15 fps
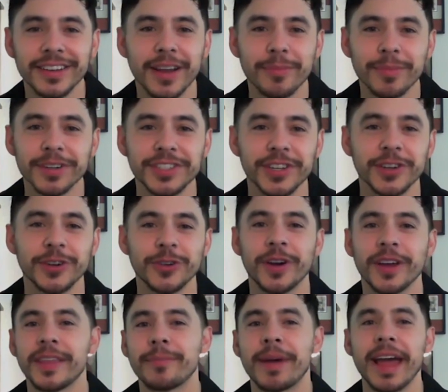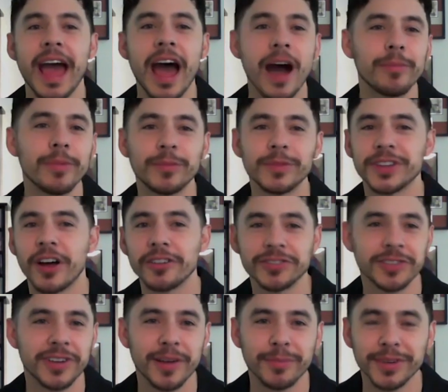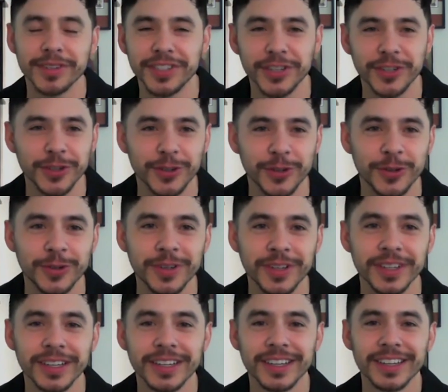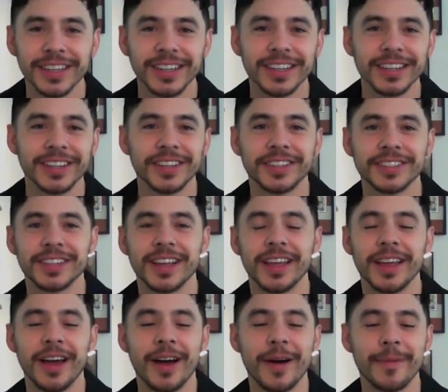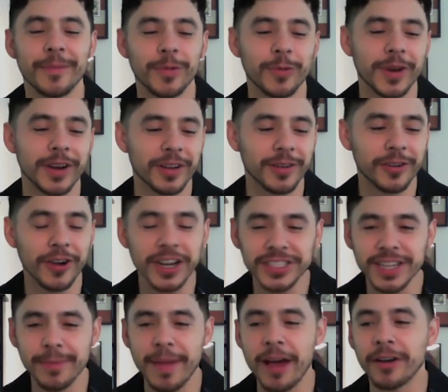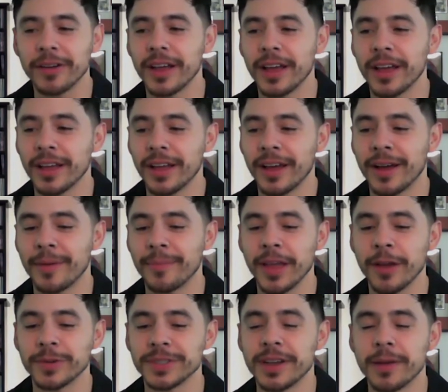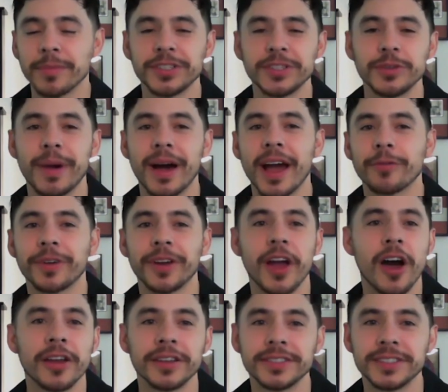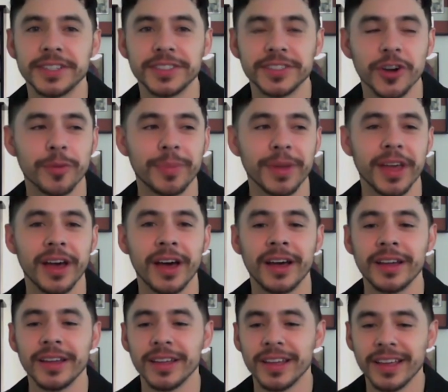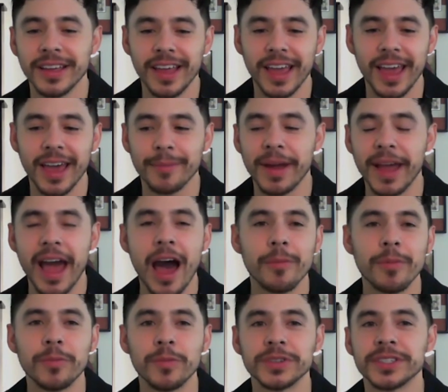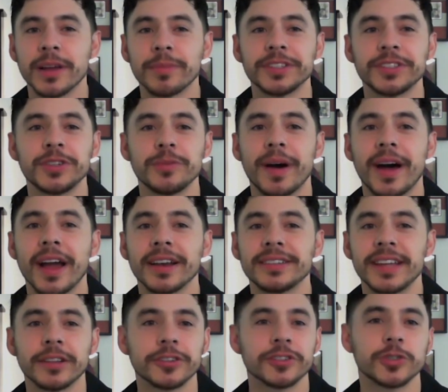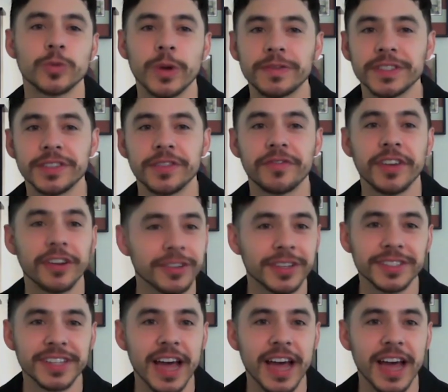number two. And then my album was also number two. Because when Crush came out, it was number two behind Rihanna's Disturbia. And my album was number two behind Taylor Swift's Fearless